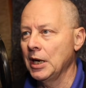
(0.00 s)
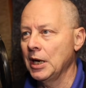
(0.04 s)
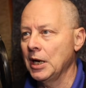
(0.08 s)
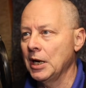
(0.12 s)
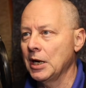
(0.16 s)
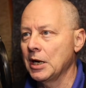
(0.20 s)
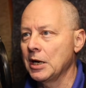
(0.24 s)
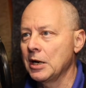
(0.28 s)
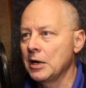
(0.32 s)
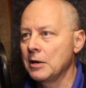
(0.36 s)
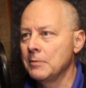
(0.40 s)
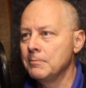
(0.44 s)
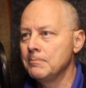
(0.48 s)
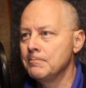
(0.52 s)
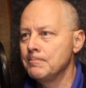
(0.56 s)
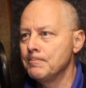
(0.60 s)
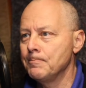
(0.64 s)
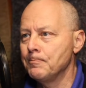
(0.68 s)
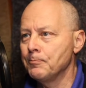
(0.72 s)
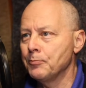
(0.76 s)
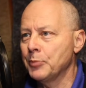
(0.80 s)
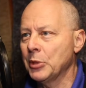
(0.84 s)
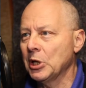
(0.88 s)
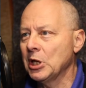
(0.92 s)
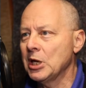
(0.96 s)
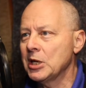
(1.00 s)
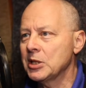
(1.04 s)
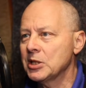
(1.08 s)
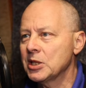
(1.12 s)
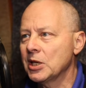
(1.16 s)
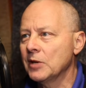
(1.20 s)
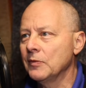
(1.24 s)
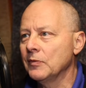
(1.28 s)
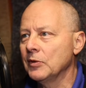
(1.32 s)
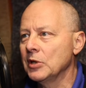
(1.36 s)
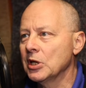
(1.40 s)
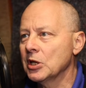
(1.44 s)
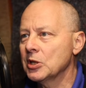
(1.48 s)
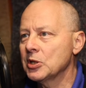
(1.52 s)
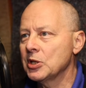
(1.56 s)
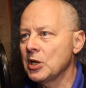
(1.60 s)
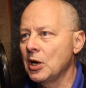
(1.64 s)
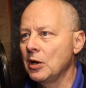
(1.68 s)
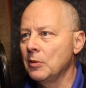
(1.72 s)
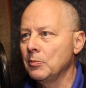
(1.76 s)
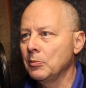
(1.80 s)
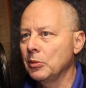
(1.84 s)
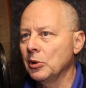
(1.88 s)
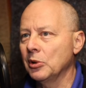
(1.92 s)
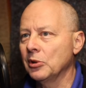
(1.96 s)
But let's give an
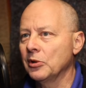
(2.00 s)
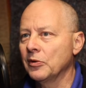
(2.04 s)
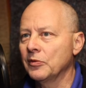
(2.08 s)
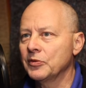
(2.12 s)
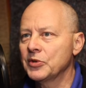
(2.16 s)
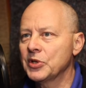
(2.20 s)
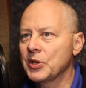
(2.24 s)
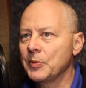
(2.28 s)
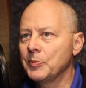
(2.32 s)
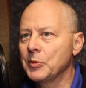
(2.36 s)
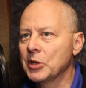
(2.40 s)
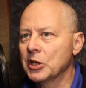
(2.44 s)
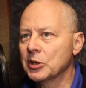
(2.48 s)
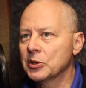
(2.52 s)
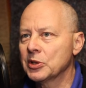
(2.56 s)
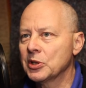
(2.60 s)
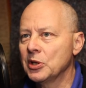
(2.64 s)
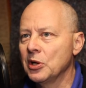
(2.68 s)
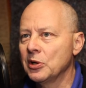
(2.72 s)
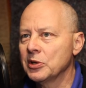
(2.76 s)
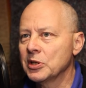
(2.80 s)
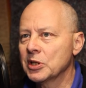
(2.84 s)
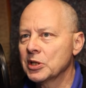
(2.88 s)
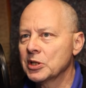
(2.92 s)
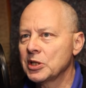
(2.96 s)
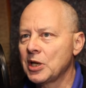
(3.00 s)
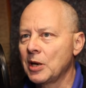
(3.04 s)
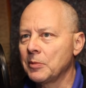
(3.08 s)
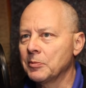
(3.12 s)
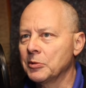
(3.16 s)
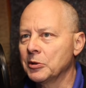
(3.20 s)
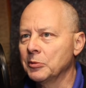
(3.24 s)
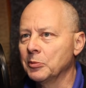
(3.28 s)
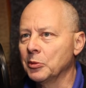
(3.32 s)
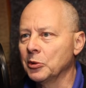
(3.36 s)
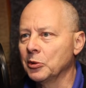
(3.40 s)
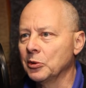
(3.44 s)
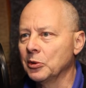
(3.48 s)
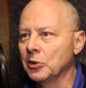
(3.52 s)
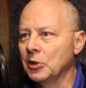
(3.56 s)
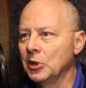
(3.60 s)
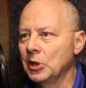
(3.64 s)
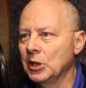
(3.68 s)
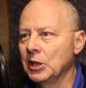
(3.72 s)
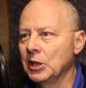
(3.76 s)
example of something that's not acceptable.